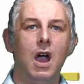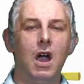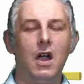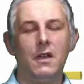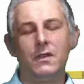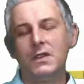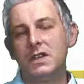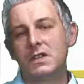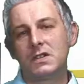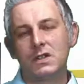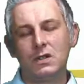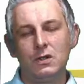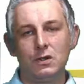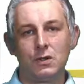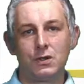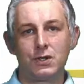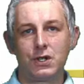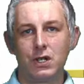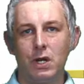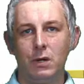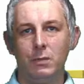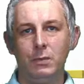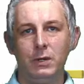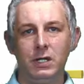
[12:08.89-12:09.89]
This can
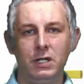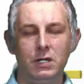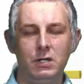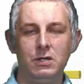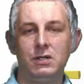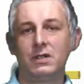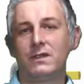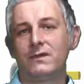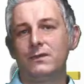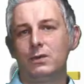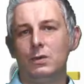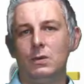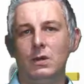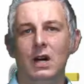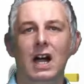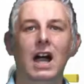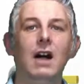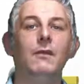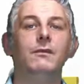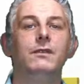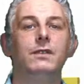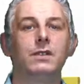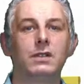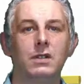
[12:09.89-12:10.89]
also be used for
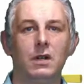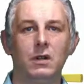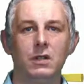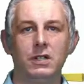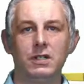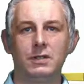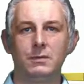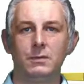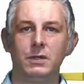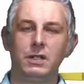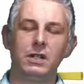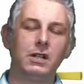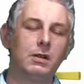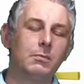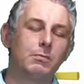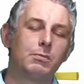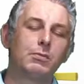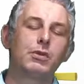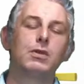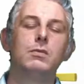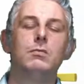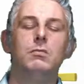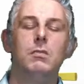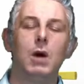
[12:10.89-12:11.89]
advertisement and
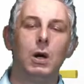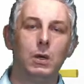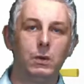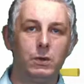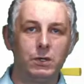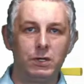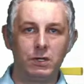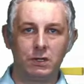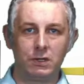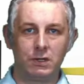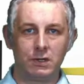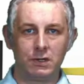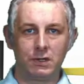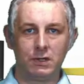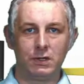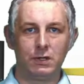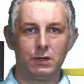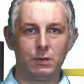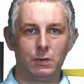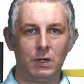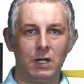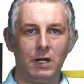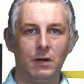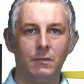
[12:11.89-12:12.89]
promotions as
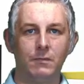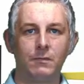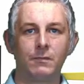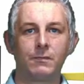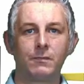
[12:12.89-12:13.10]
well.